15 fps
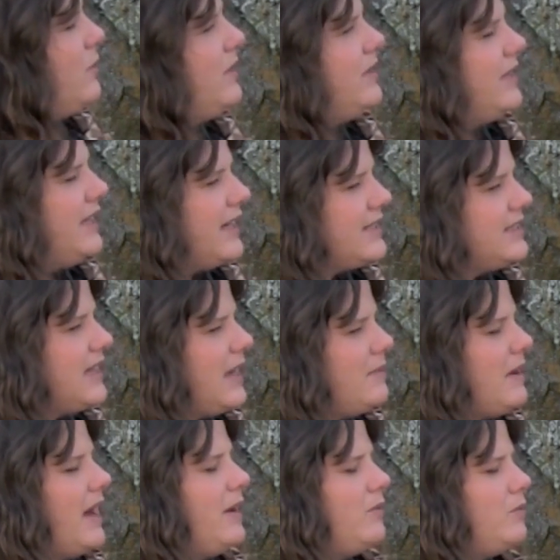I went the next
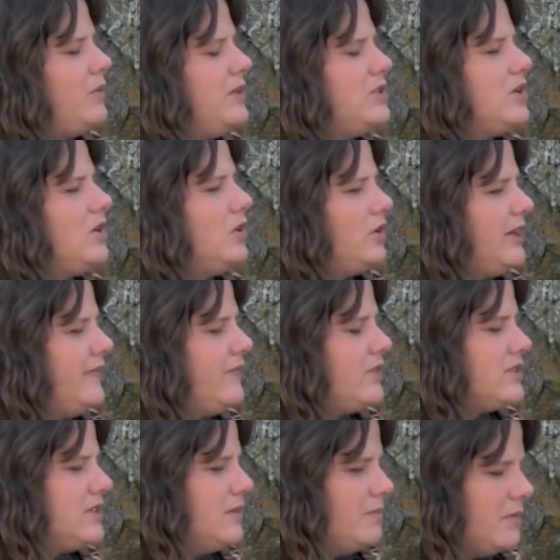time, we started looking
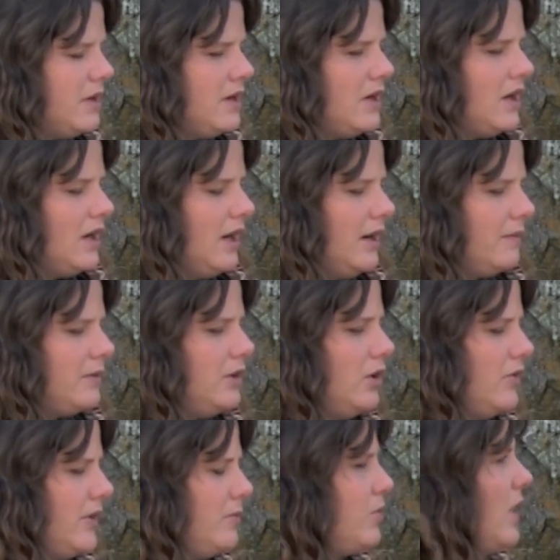for some
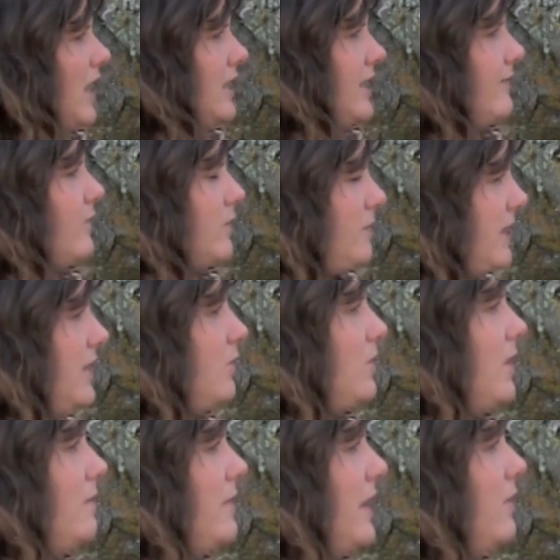clothing product for me to
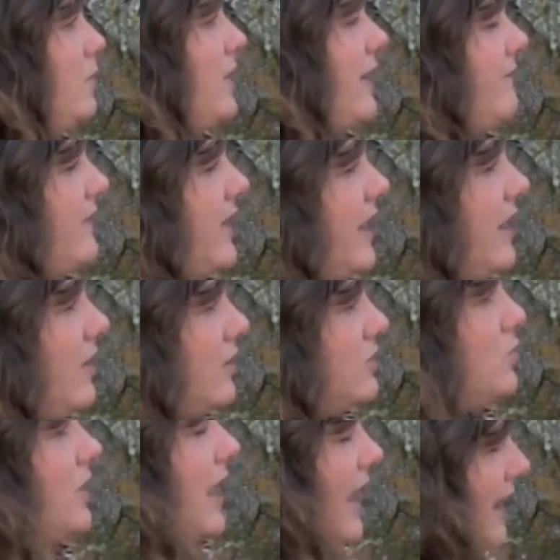wear. But what I
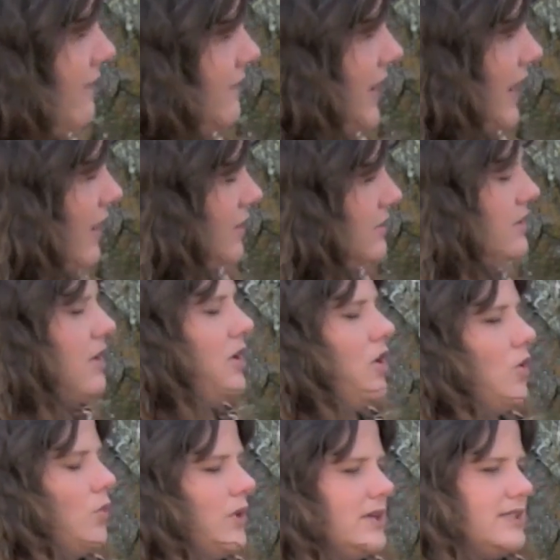found
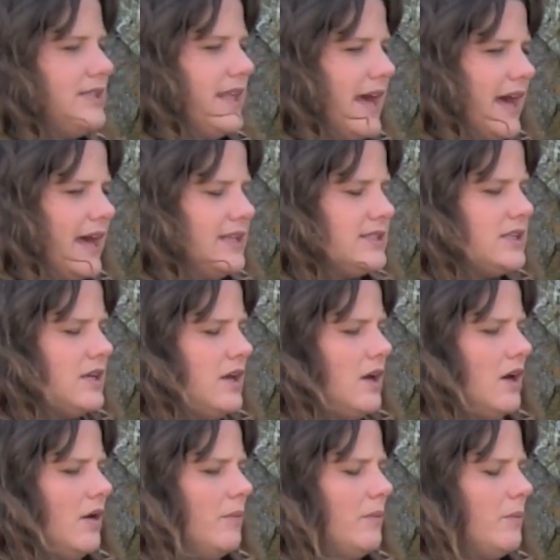was that
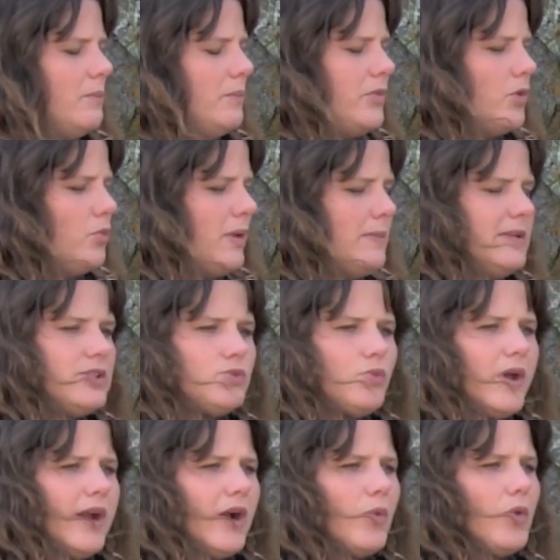the women's
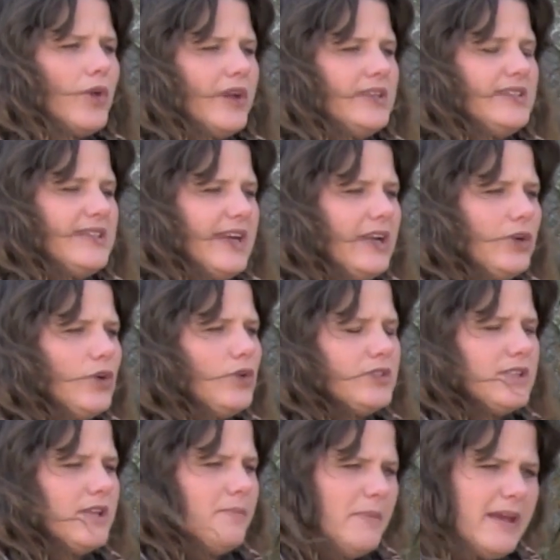wear were identical
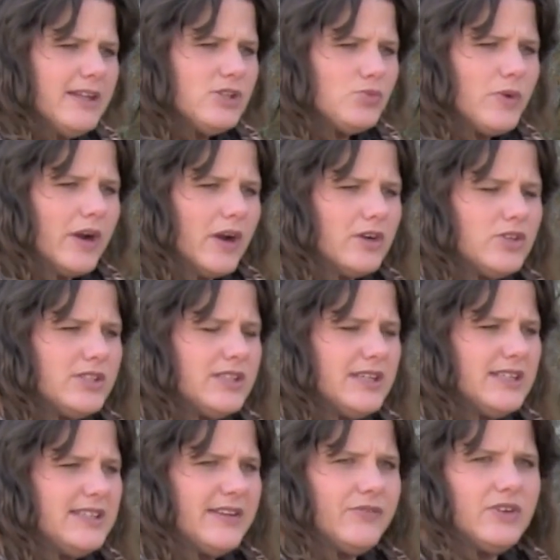to the men's wear, just in
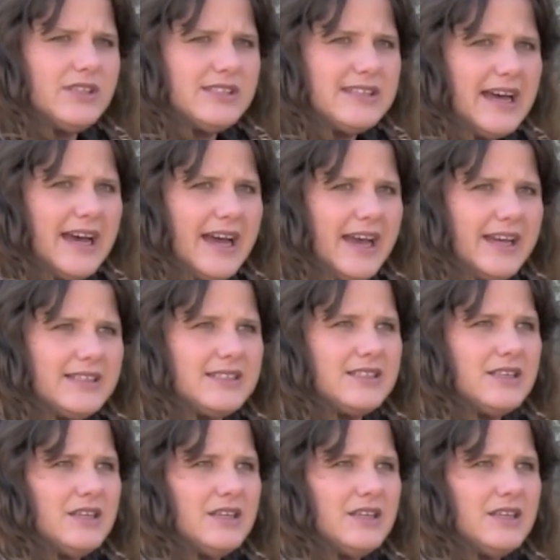a different size.